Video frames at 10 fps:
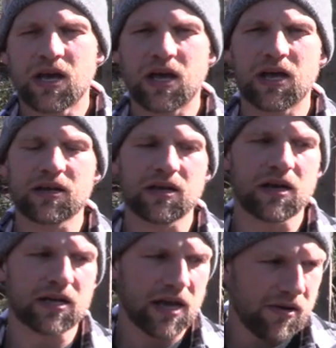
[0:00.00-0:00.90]
And
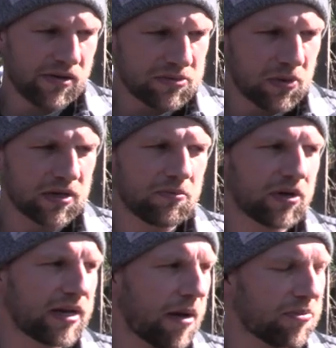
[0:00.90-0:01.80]
uh, KRS-One and
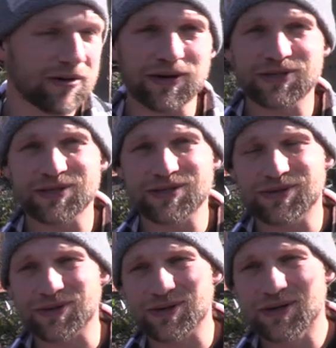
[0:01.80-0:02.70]
Boogie Down Productions
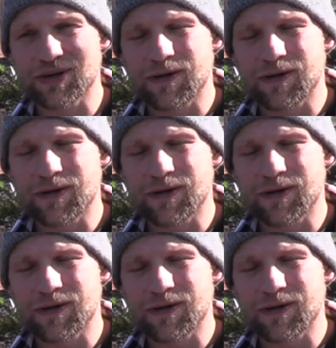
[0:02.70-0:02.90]
took